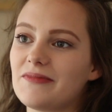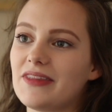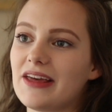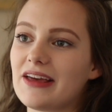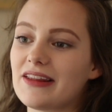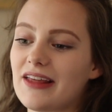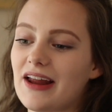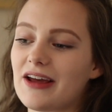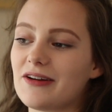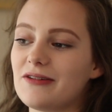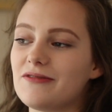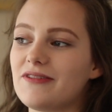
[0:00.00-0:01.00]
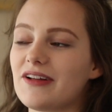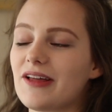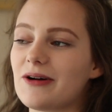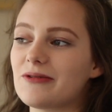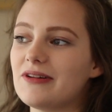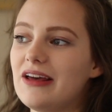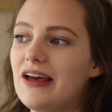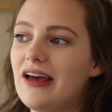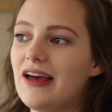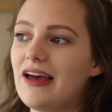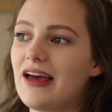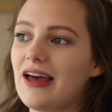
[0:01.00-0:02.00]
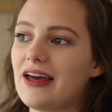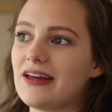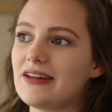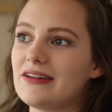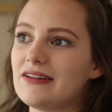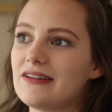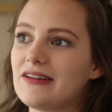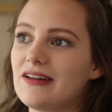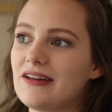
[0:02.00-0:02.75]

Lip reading: thing that I could fill out. And